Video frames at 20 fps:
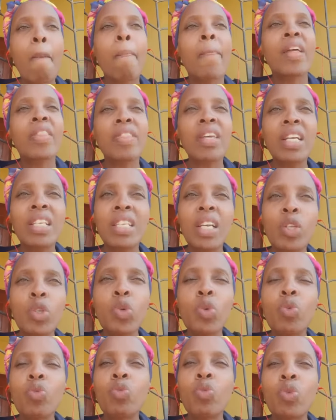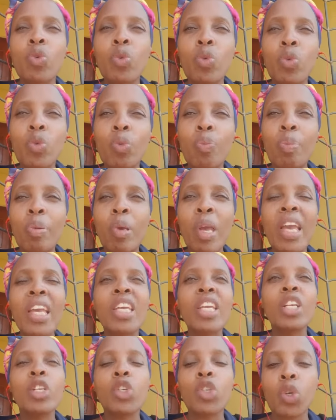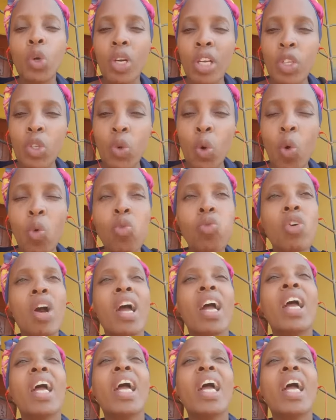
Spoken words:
the things that you paying insurance over,